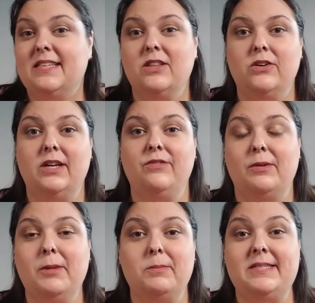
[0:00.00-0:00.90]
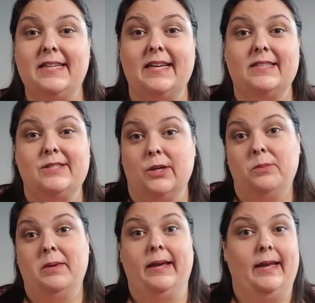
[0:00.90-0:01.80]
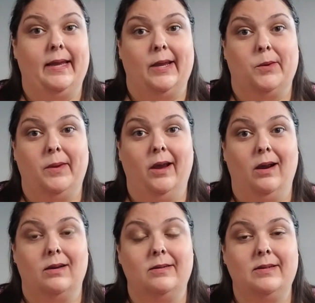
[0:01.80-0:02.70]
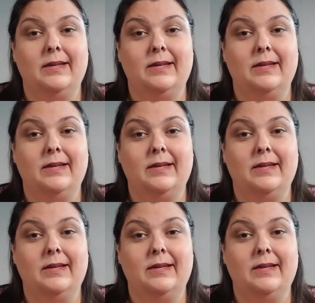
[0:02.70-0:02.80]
and learning from their mistakes. So here we are.